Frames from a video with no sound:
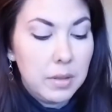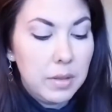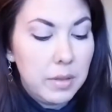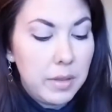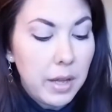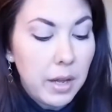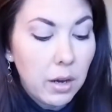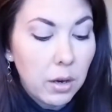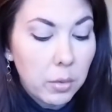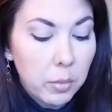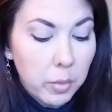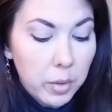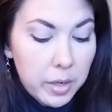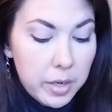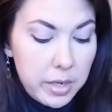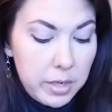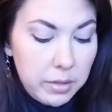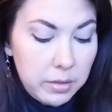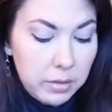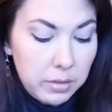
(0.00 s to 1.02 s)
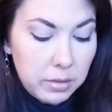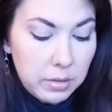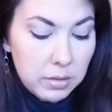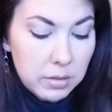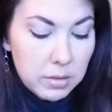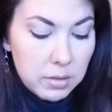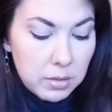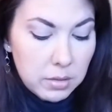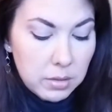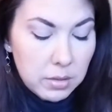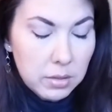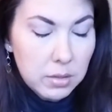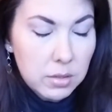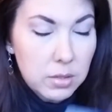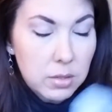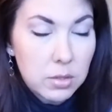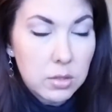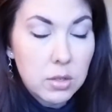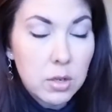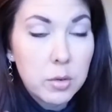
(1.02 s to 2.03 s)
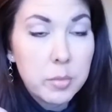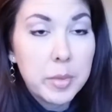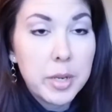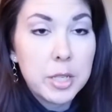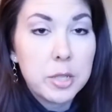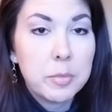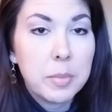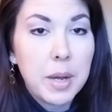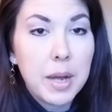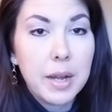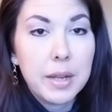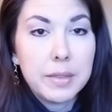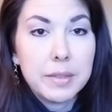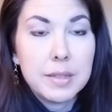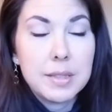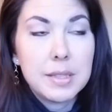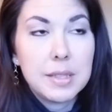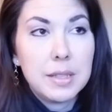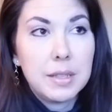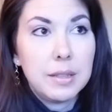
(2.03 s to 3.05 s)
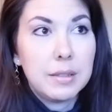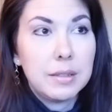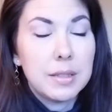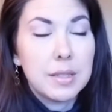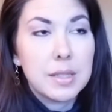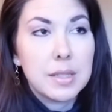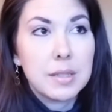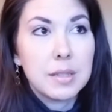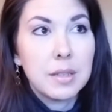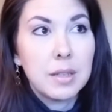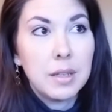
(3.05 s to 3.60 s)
They're working so much behind the scenes,